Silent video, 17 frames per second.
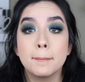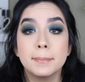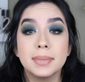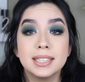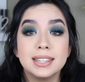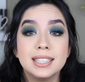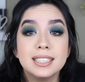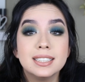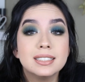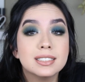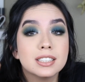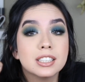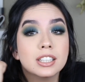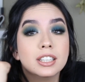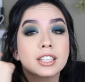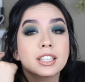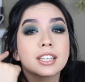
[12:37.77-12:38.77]
But this
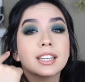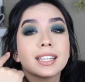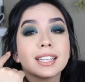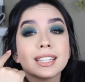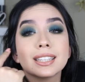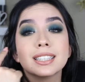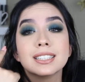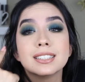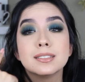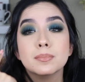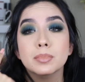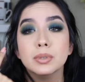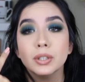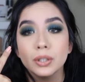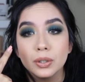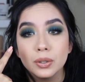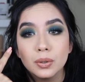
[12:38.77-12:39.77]
look, this
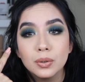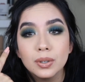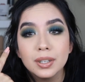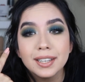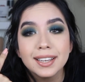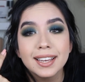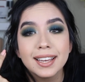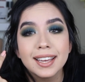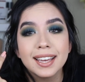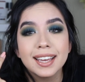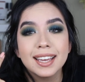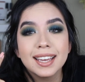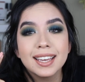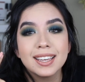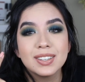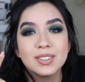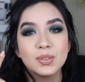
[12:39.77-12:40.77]
blue,
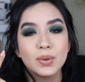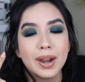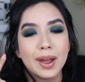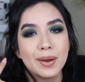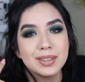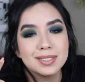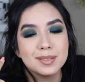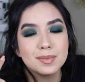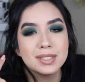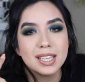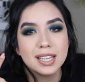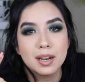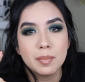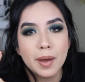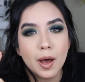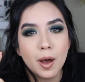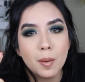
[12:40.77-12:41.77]
is what I was upset
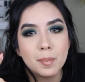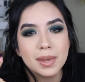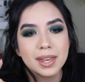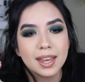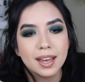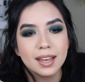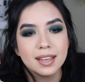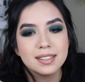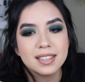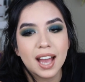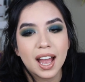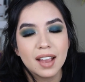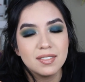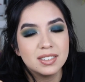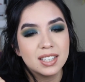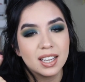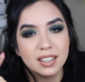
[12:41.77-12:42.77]
about, because
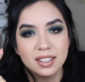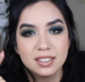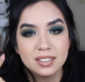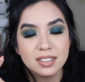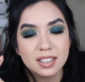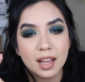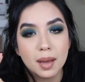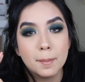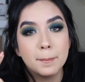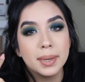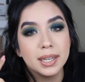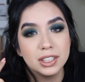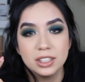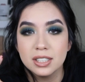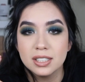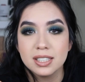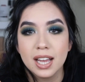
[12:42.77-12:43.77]
I've done this look a
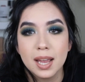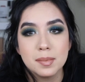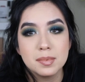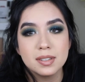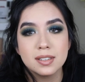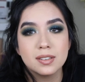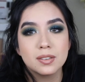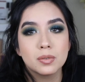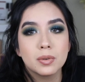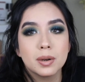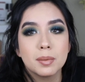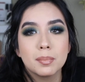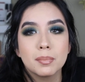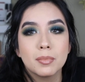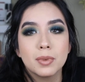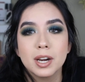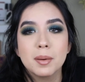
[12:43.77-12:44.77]
bunch of times. This is one
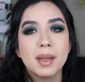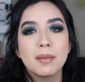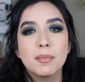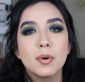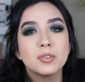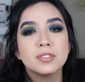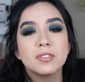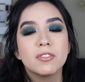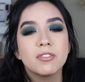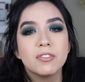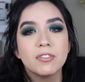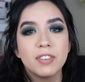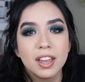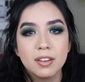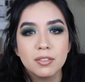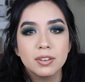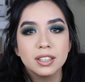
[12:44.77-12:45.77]
of my most
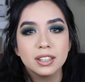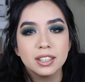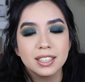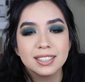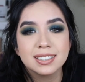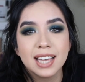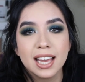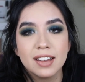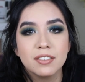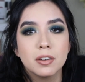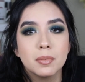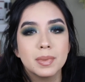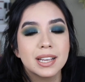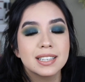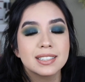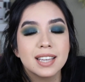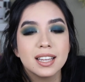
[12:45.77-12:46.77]
favorite looks ever
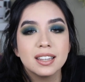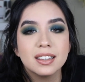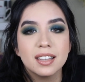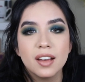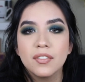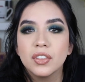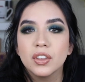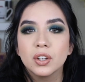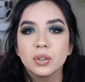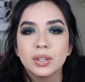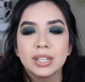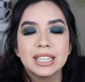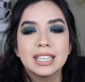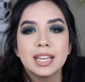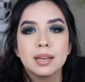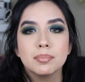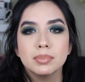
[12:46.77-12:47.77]
because I love the
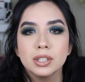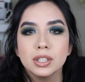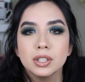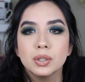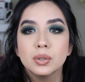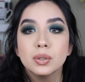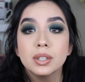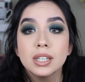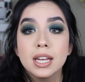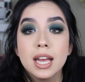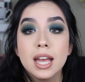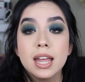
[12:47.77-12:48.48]
green and blue.